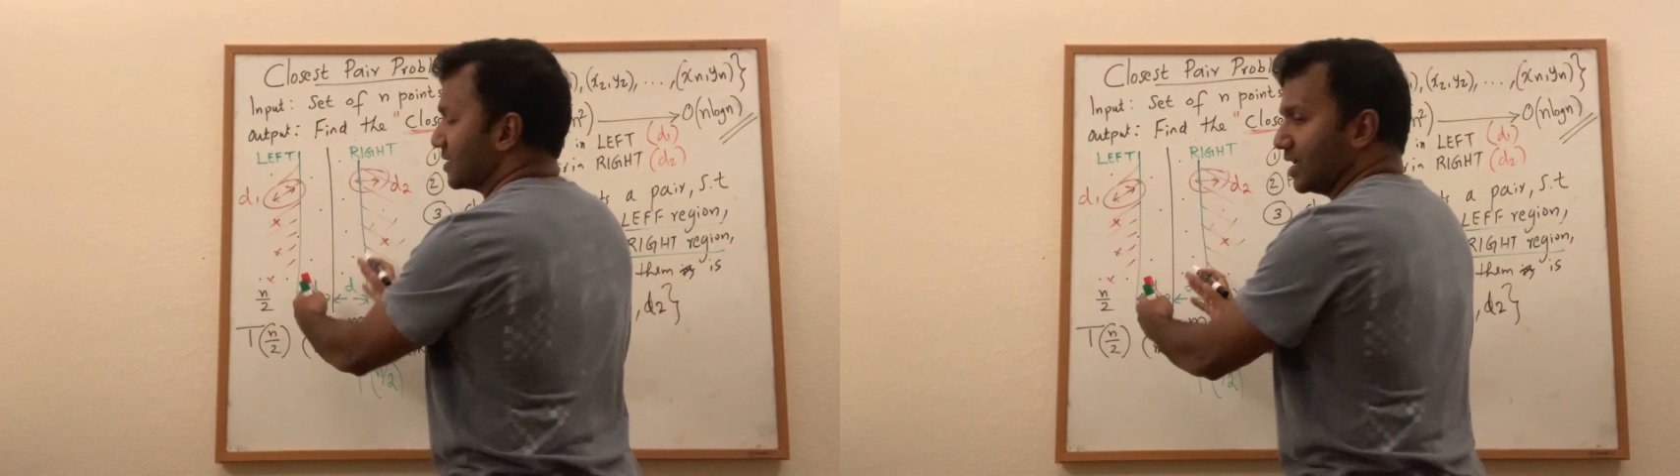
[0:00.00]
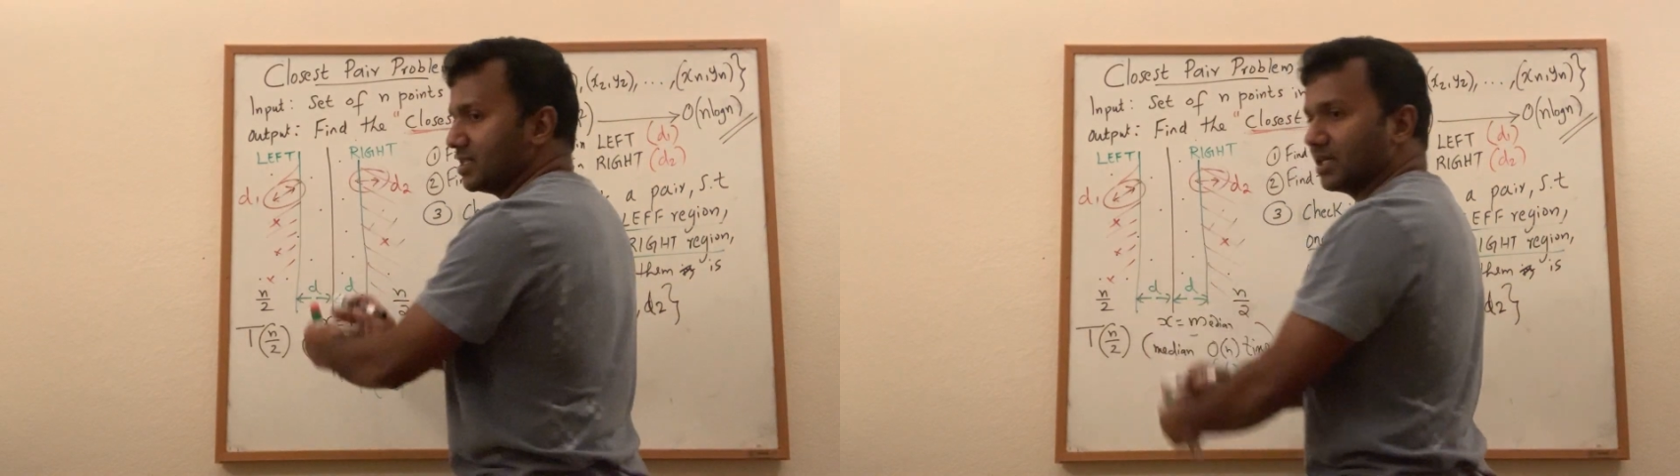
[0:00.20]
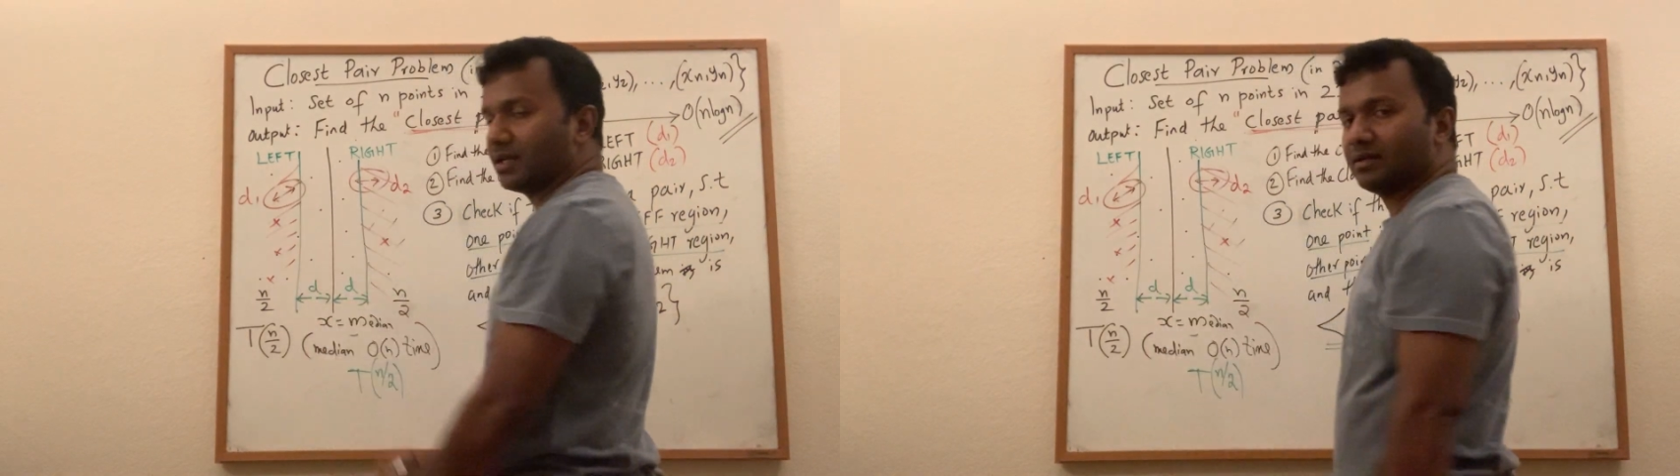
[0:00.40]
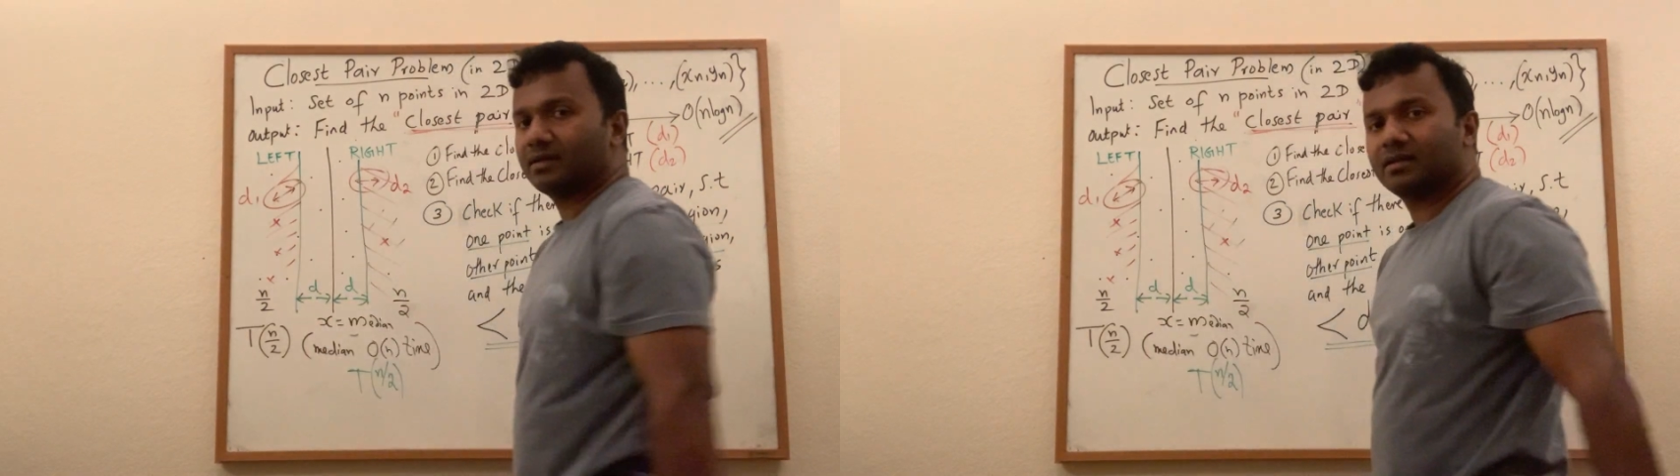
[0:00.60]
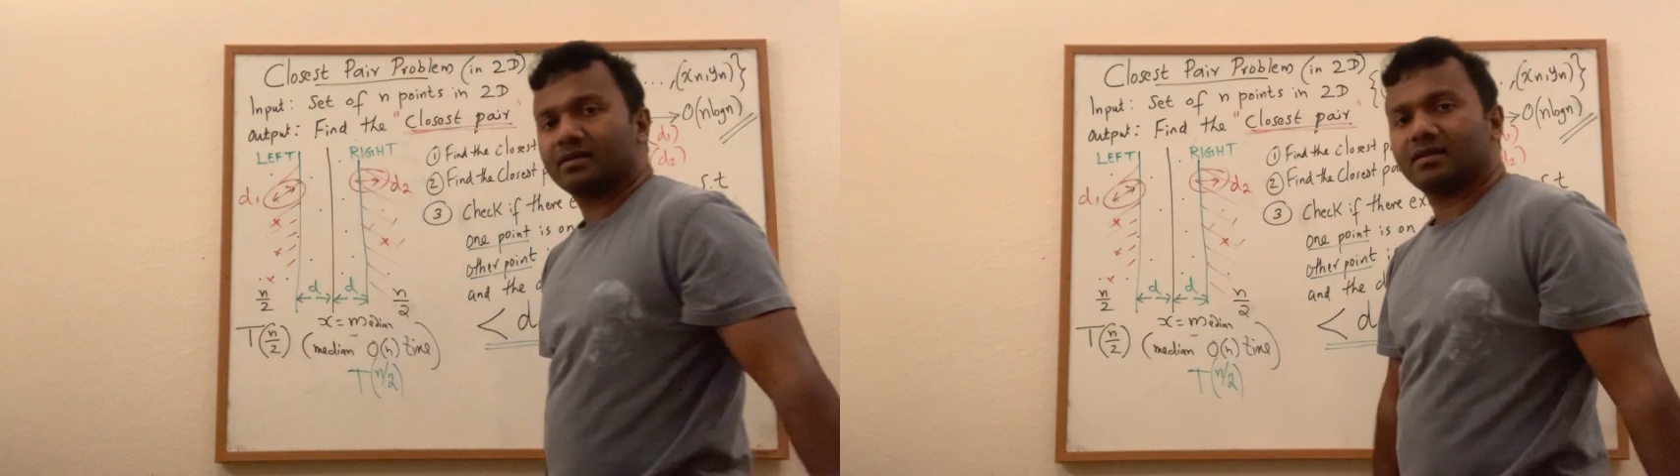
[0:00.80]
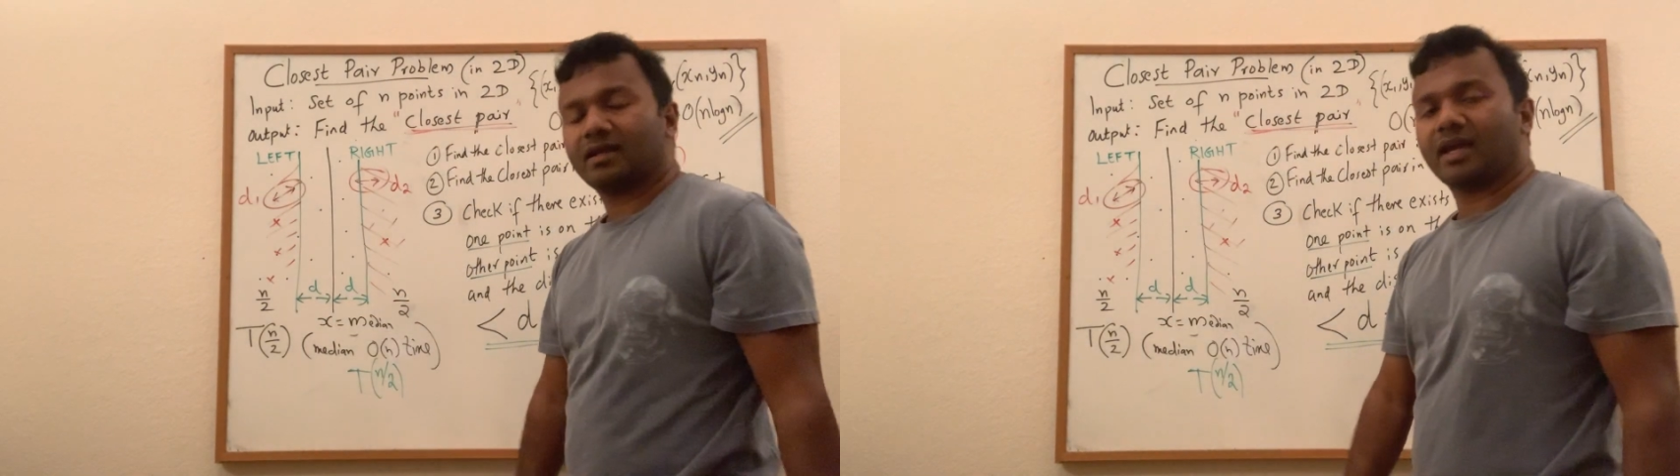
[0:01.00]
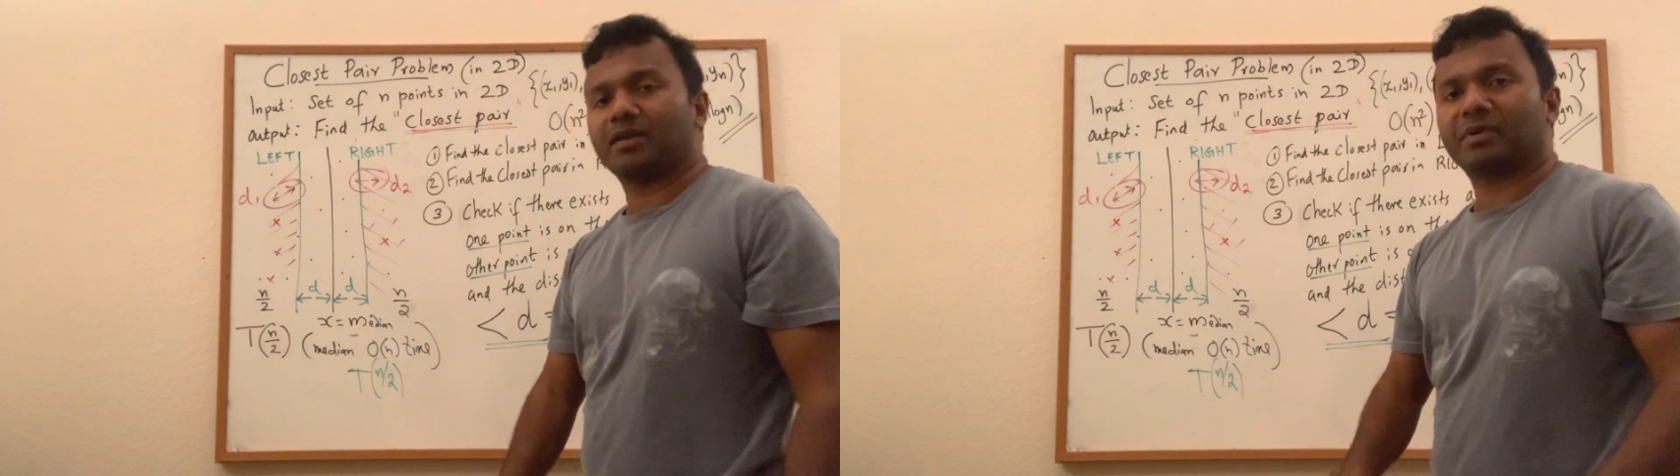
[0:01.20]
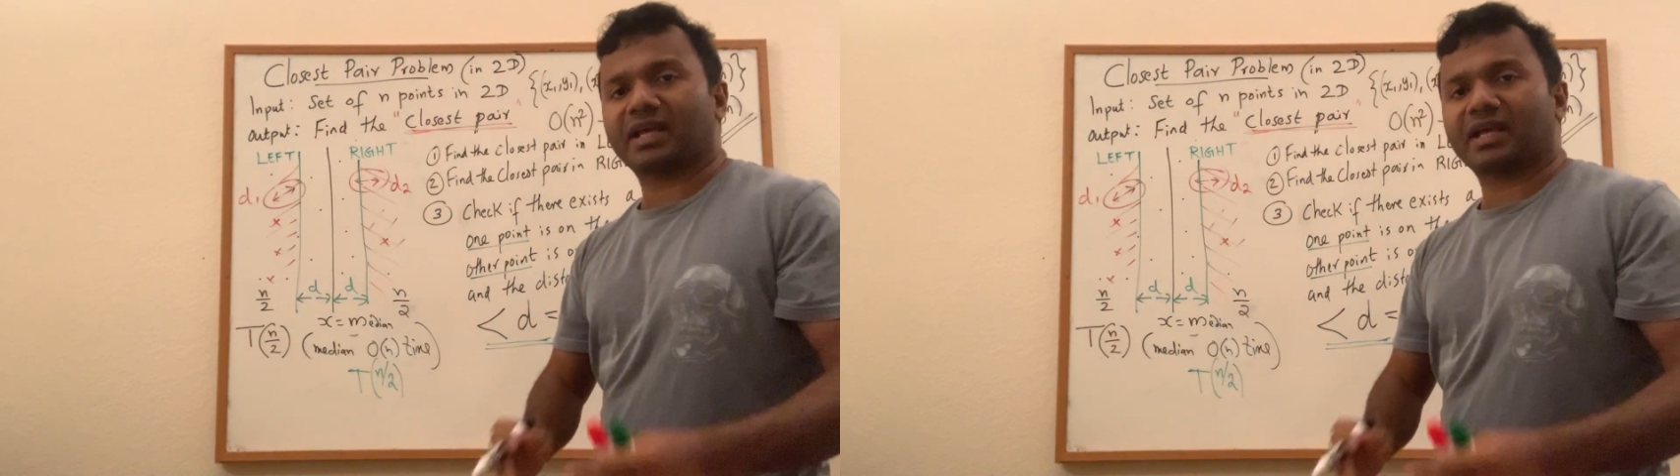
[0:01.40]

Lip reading: region, and